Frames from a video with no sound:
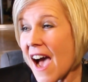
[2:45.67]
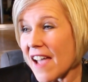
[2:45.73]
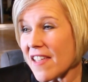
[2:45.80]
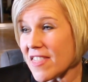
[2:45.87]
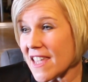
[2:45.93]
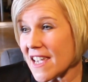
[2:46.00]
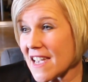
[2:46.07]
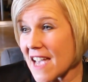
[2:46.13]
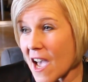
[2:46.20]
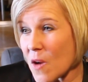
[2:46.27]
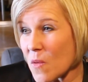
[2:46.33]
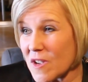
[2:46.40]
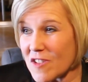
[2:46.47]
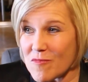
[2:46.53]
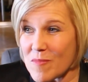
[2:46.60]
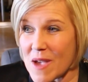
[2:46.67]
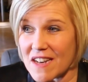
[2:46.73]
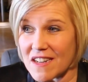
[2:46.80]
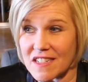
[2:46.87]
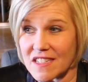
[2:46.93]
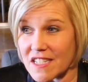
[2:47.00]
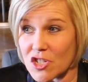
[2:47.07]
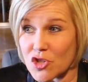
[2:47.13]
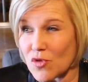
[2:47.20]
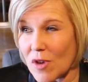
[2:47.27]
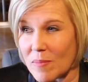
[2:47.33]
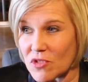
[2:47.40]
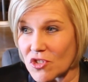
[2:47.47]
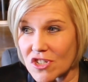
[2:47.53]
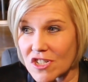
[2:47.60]
I think how we've been a
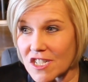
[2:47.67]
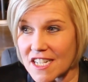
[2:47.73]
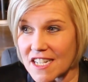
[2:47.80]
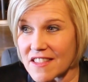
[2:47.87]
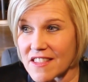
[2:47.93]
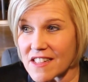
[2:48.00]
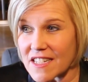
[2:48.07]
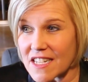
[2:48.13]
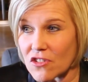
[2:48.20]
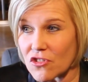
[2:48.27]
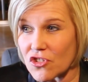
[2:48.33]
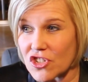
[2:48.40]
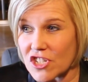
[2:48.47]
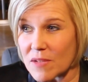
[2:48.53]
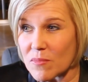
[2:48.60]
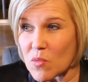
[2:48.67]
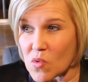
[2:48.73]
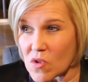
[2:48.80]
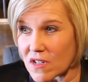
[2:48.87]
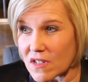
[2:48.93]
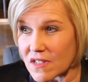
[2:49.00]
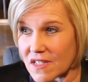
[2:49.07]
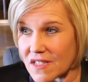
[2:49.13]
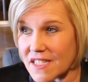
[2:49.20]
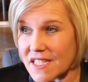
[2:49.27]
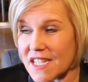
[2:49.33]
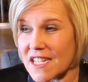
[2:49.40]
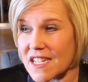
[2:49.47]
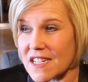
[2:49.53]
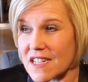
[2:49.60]
disruptor in the leadership world
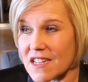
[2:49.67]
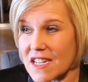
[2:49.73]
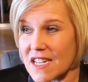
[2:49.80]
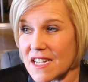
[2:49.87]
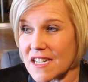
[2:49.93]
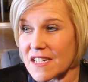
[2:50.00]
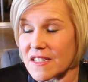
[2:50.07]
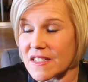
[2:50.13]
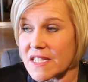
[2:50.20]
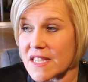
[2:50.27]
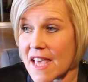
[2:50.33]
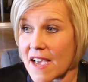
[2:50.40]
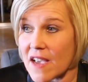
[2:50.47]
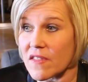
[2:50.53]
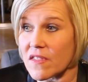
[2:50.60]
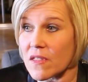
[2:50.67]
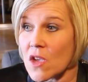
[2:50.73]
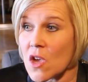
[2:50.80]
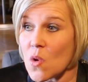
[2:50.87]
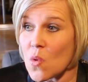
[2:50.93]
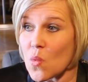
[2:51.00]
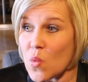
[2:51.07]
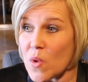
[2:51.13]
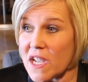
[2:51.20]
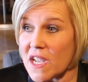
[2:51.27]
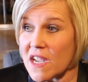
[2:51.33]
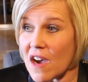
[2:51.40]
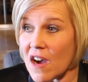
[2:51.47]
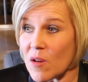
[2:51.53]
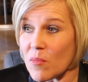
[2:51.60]
is that
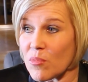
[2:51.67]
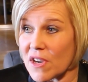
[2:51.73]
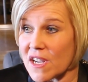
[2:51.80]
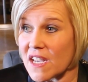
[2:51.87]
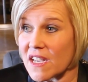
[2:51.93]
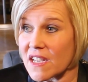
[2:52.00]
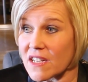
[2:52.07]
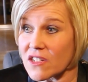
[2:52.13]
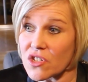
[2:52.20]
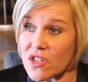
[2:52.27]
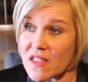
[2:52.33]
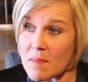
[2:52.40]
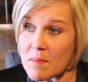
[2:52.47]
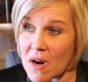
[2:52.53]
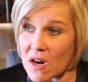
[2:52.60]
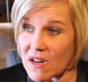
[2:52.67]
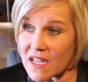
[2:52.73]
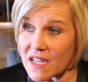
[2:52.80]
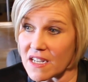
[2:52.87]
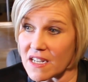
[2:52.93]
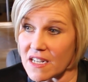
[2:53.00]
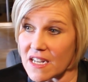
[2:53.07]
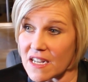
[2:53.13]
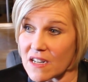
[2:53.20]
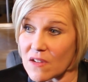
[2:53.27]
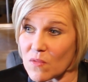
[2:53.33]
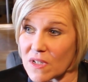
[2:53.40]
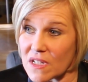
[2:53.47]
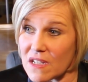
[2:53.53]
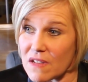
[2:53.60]
we are bringing it to the market in
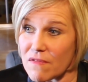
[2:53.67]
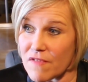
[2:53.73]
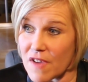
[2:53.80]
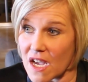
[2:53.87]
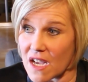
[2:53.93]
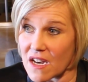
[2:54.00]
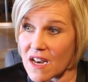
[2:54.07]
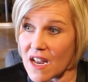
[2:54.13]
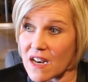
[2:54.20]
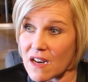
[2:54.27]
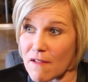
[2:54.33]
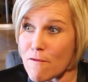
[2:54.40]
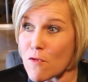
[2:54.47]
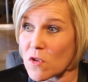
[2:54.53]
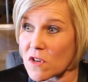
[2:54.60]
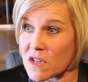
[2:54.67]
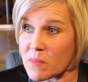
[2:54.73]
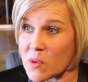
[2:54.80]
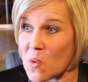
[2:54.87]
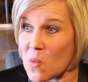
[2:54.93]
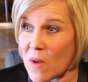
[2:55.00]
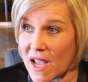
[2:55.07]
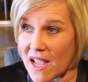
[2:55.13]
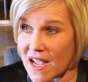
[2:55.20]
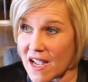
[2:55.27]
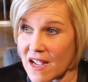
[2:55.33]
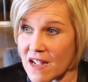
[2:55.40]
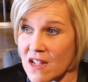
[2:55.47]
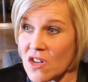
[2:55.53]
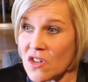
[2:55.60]
a really fun and affordable
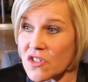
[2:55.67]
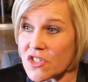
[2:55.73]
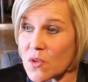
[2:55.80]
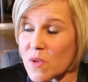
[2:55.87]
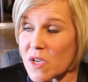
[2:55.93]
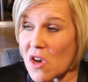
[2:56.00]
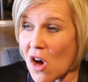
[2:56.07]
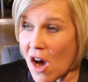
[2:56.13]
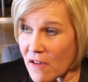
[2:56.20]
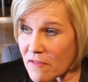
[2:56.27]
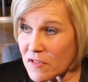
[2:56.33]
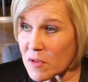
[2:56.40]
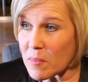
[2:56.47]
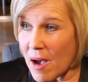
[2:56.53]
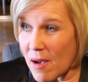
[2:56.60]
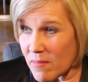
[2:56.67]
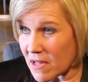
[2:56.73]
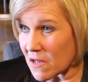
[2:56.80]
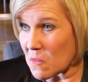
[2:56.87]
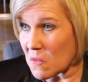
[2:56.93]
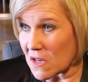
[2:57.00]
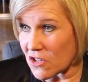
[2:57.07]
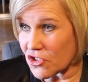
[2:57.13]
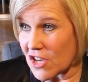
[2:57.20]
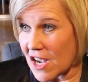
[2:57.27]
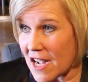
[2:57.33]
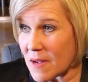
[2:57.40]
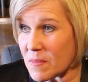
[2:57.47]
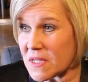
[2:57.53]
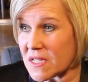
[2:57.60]
way. So we offer public
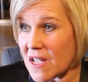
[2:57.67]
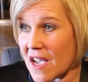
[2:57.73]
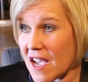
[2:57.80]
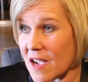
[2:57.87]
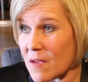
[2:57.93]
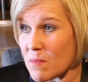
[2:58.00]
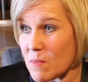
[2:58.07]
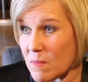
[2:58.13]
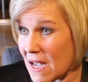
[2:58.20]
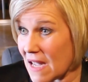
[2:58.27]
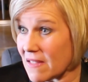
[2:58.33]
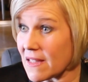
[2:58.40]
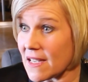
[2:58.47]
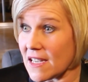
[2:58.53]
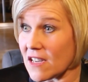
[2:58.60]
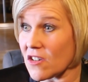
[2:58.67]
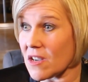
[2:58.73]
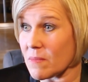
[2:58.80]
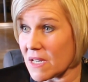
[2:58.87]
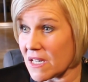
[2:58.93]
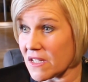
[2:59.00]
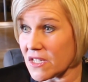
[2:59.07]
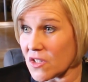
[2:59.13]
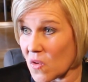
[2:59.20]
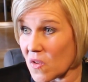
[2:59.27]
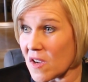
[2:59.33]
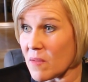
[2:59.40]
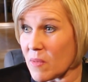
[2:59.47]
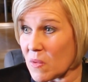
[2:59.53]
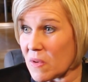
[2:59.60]
workshops, mainly here in
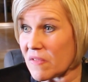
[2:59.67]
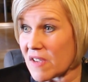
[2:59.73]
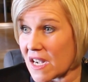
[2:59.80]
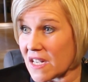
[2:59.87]
Minnesota, but we've